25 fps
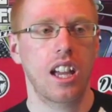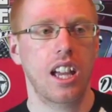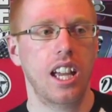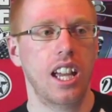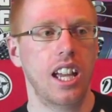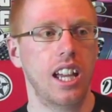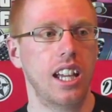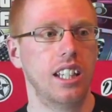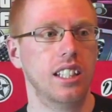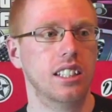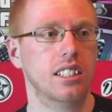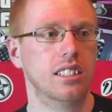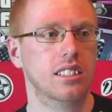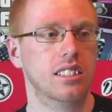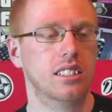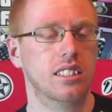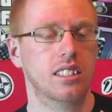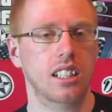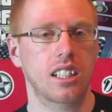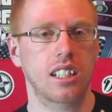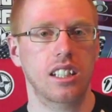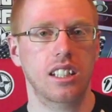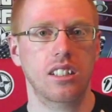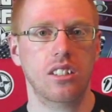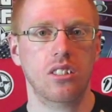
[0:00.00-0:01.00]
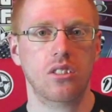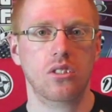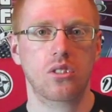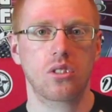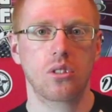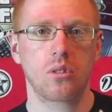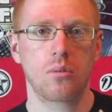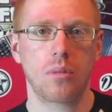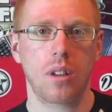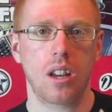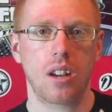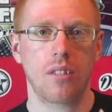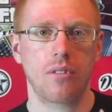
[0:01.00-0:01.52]
it's not too
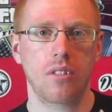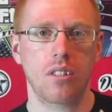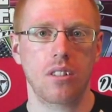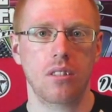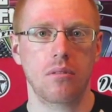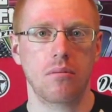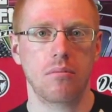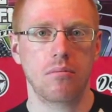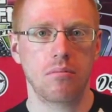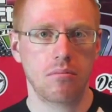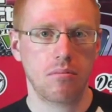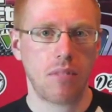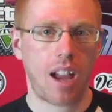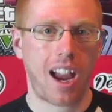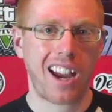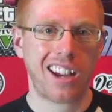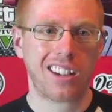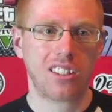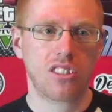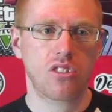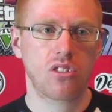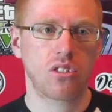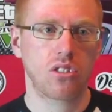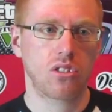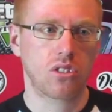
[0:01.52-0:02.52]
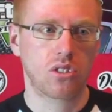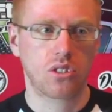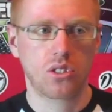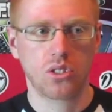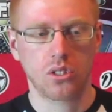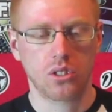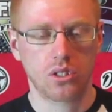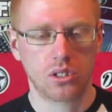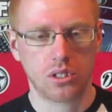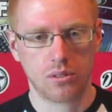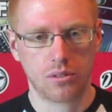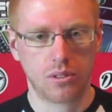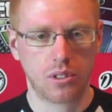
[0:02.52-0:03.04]
bad of a action
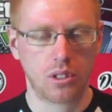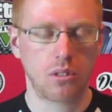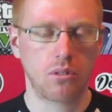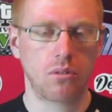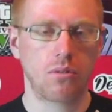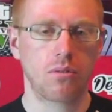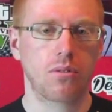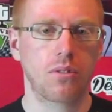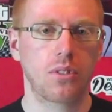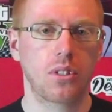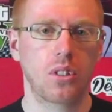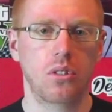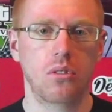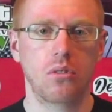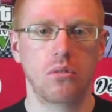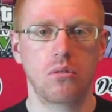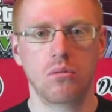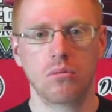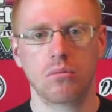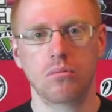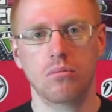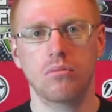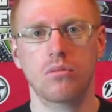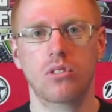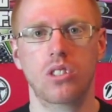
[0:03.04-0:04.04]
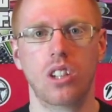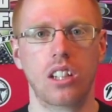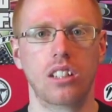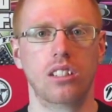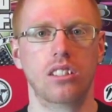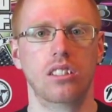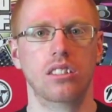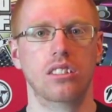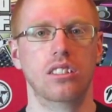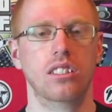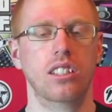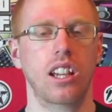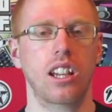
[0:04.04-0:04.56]
sort of kung fu, Jason
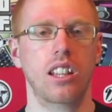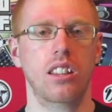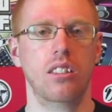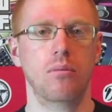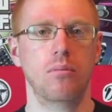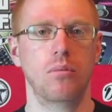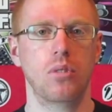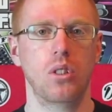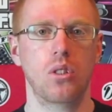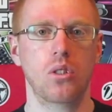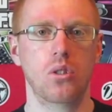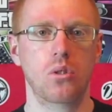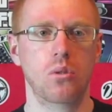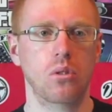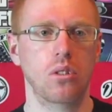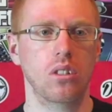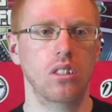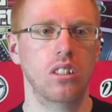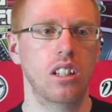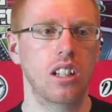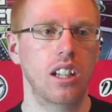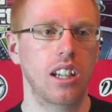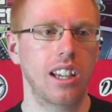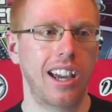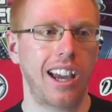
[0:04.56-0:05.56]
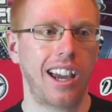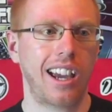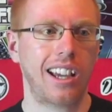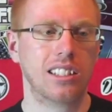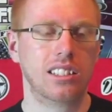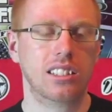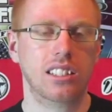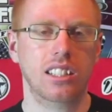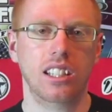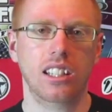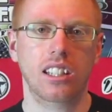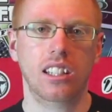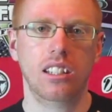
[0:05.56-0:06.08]
Statham usual,
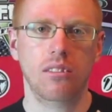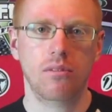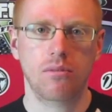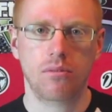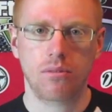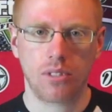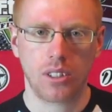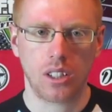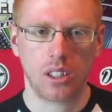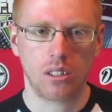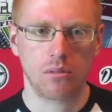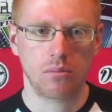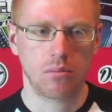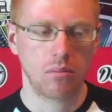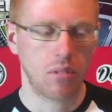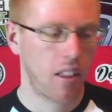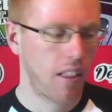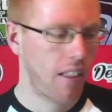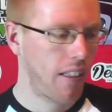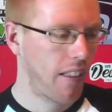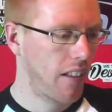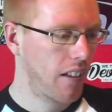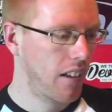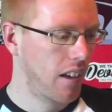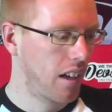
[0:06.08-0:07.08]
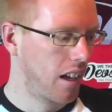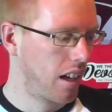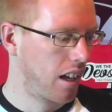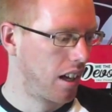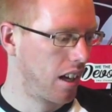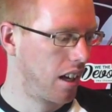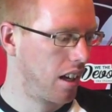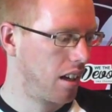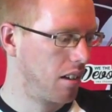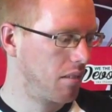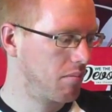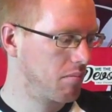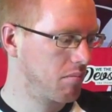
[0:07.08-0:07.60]
ass-kicking film.
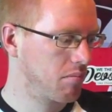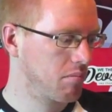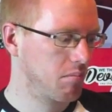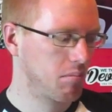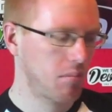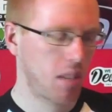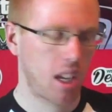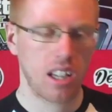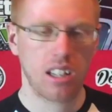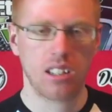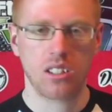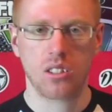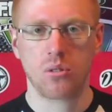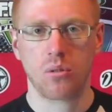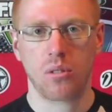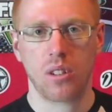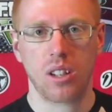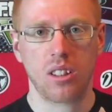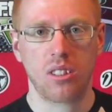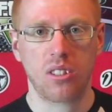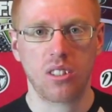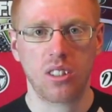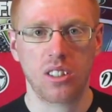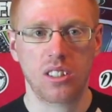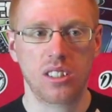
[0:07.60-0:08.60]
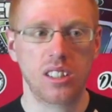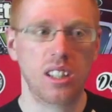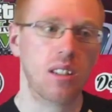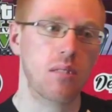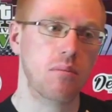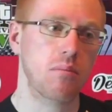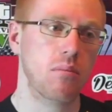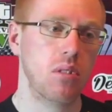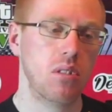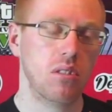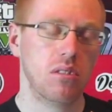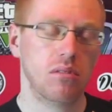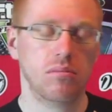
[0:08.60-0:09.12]
Made in 2013,
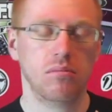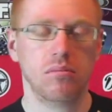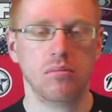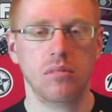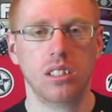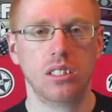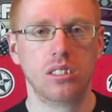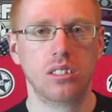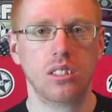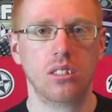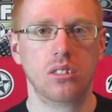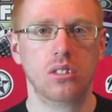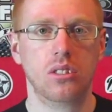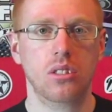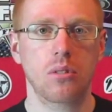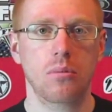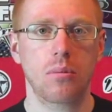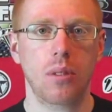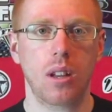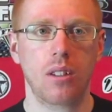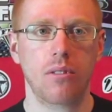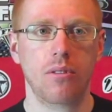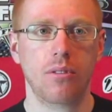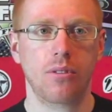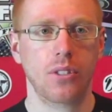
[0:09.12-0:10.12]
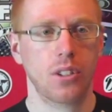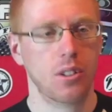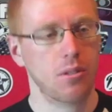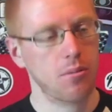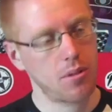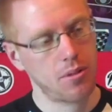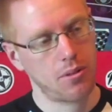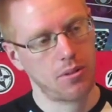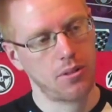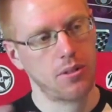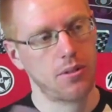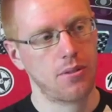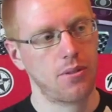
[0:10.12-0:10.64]
but it's not too bad of a film. If
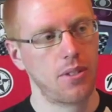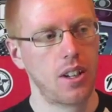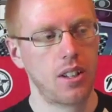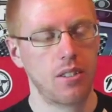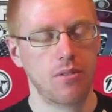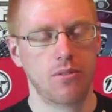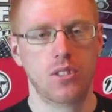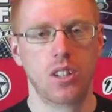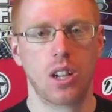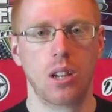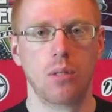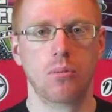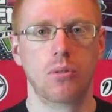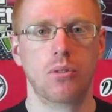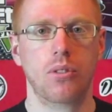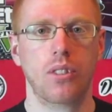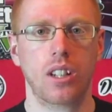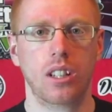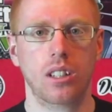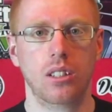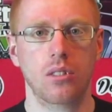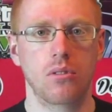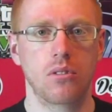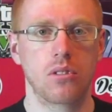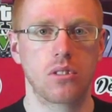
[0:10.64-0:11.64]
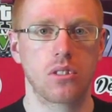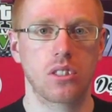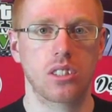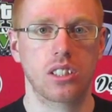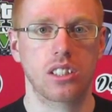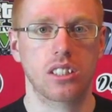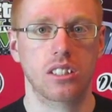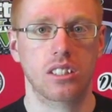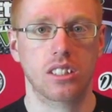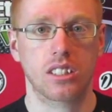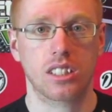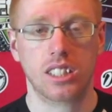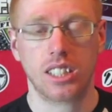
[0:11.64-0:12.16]
you're a fan of James Franco or
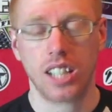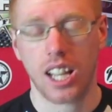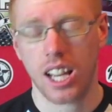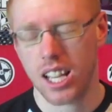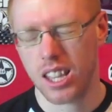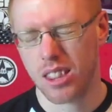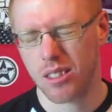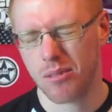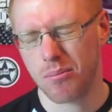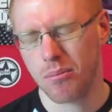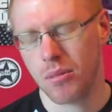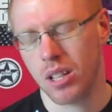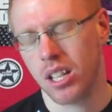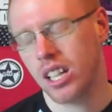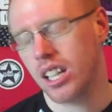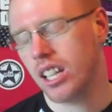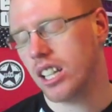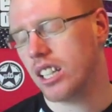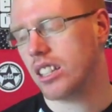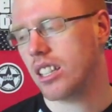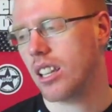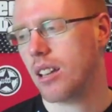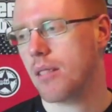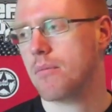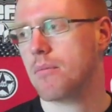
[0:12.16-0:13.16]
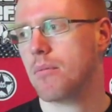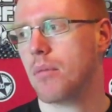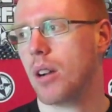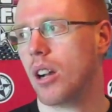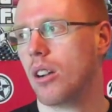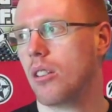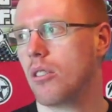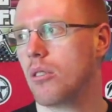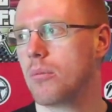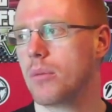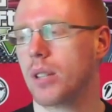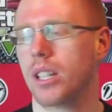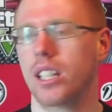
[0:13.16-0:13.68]
Jason Statham, then by
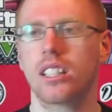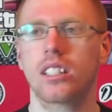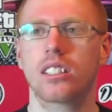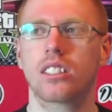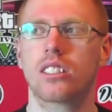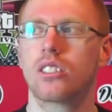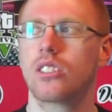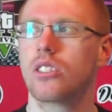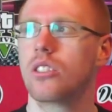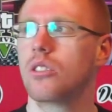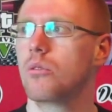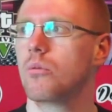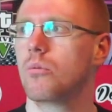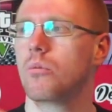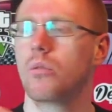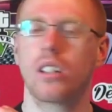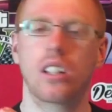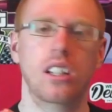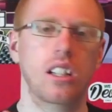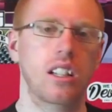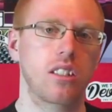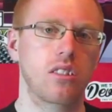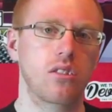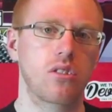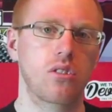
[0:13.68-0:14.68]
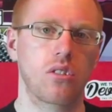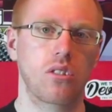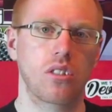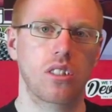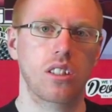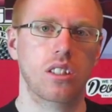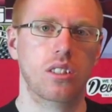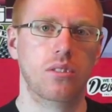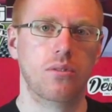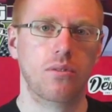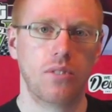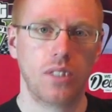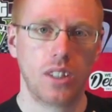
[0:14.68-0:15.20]
all means, you will enjoy this
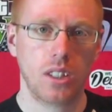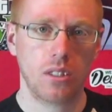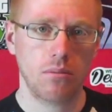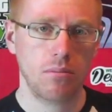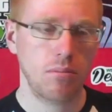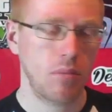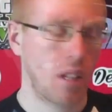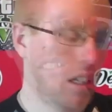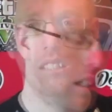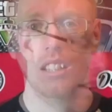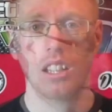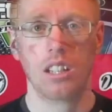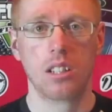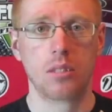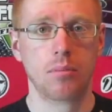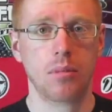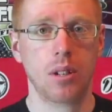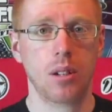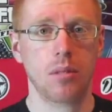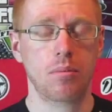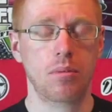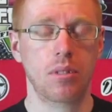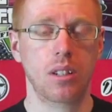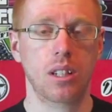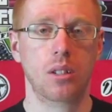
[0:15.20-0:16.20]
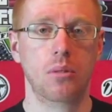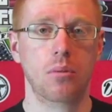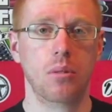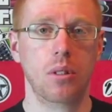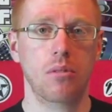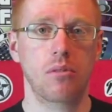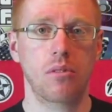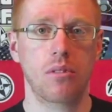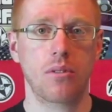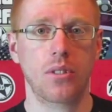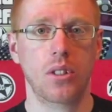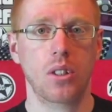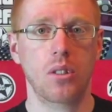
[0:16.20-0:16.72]
film. That's my pretty quick
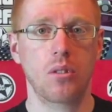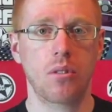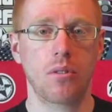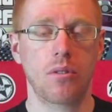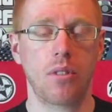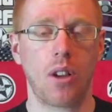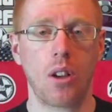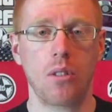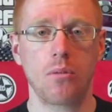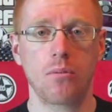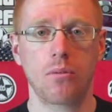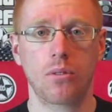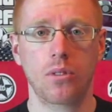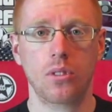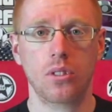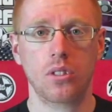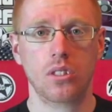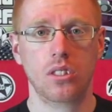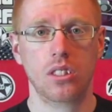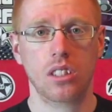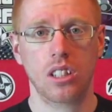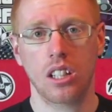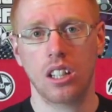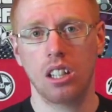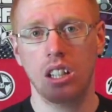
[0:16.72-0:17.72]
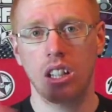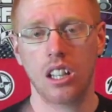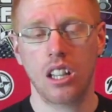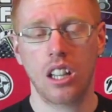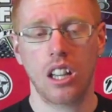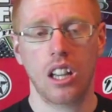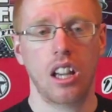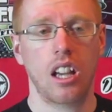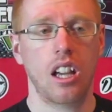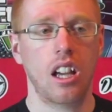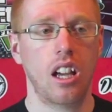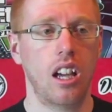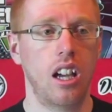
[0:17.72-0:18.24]
review of Homefront,
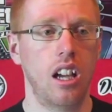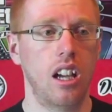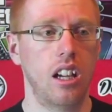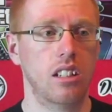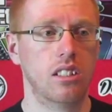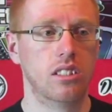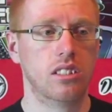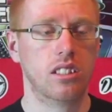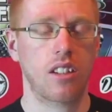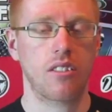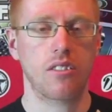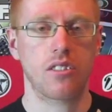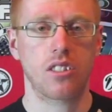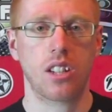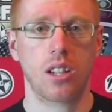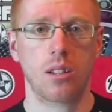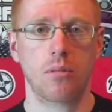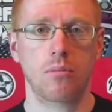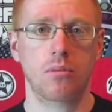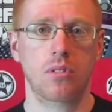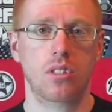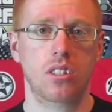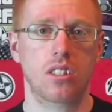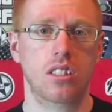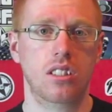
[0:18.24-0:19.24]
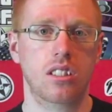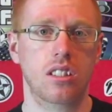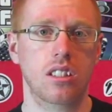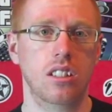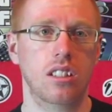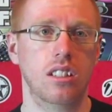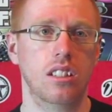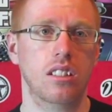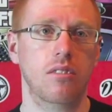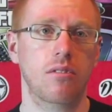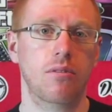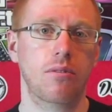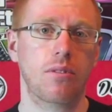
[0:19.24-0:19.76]
starring James
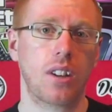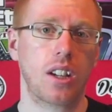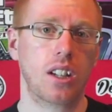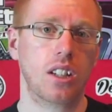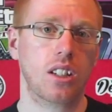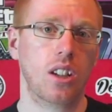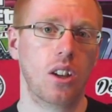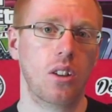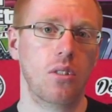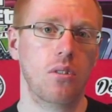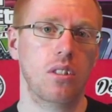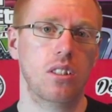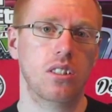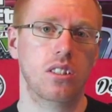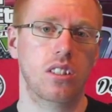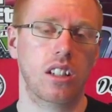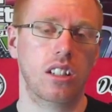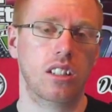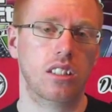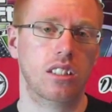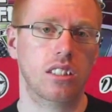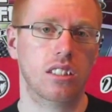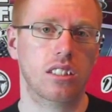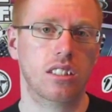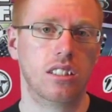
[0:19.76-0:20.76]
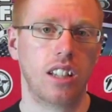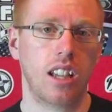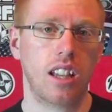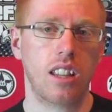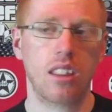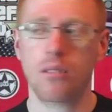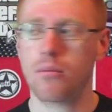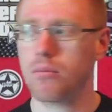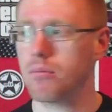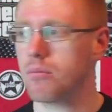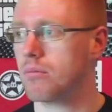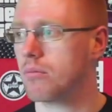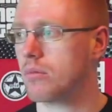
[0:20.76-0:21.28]
Franco and Jason
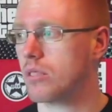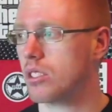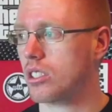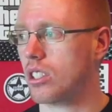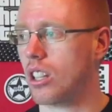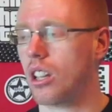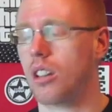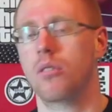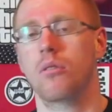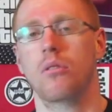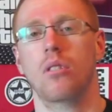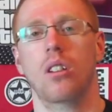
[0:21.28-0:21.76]
Statham. So